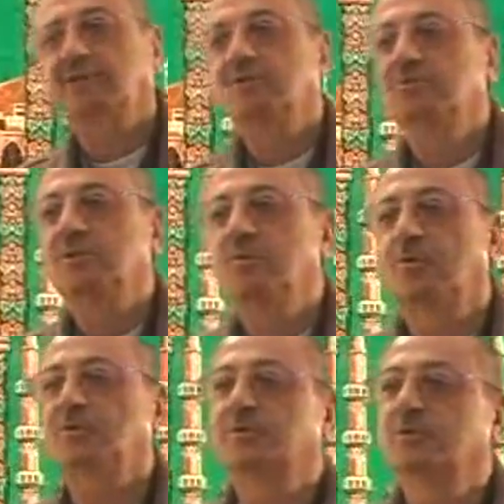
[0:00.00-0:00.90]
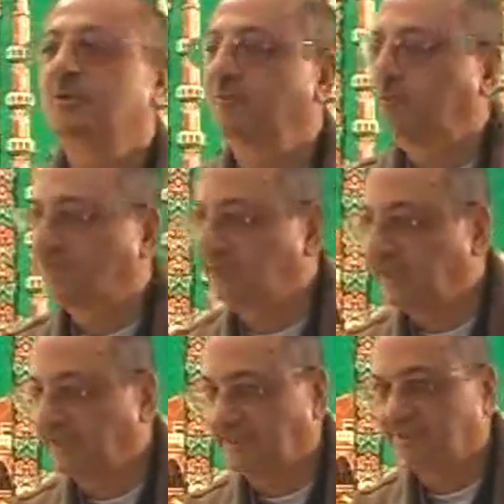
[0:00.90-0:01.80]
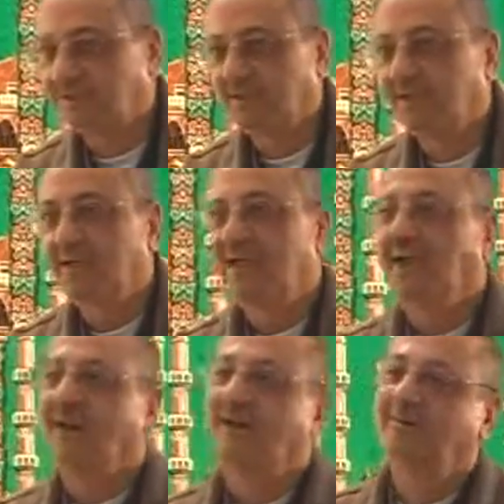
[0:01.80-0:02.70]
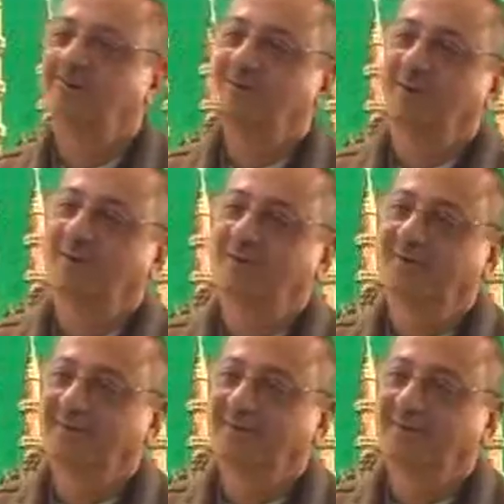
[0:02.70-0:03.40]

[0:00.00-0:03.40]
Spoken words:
to be the most beautiful sentence. Alhamdulillah.